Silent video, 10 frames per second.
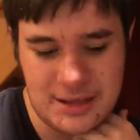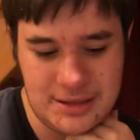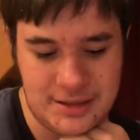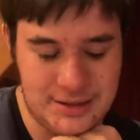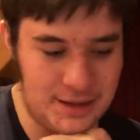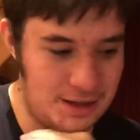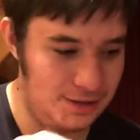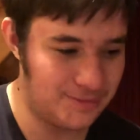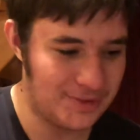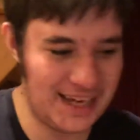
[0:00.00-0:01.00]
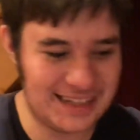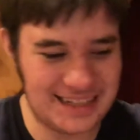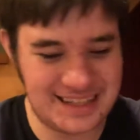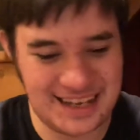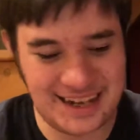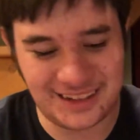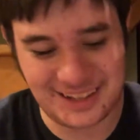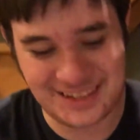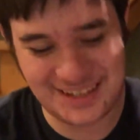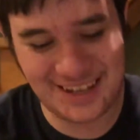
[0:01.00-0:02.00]
So yeah, that's the
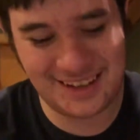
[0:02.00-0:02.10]
aliens.